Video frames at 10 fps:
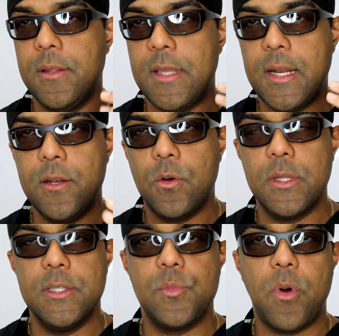then I know
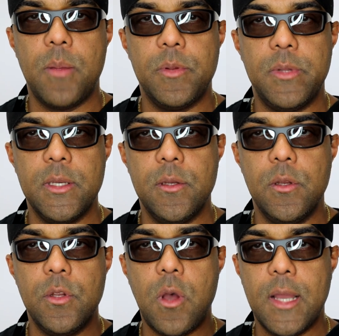that it's probably
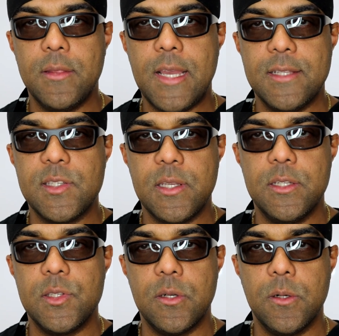not that
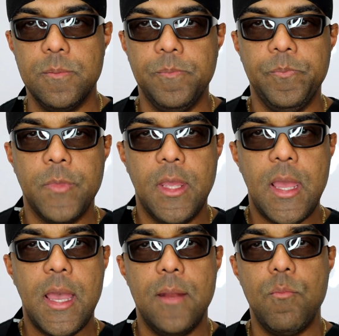sinister.
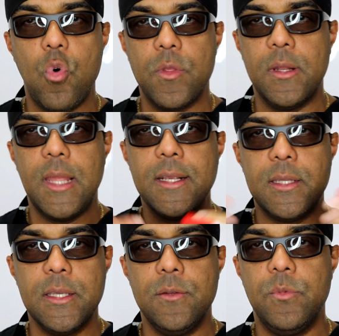And more than
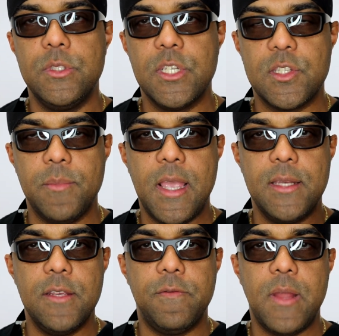likely, with just some
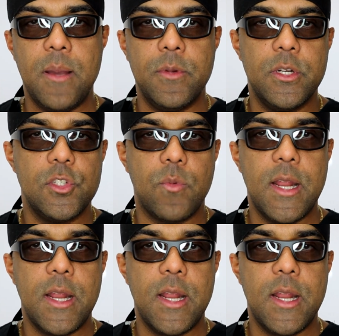anti-inflammatories,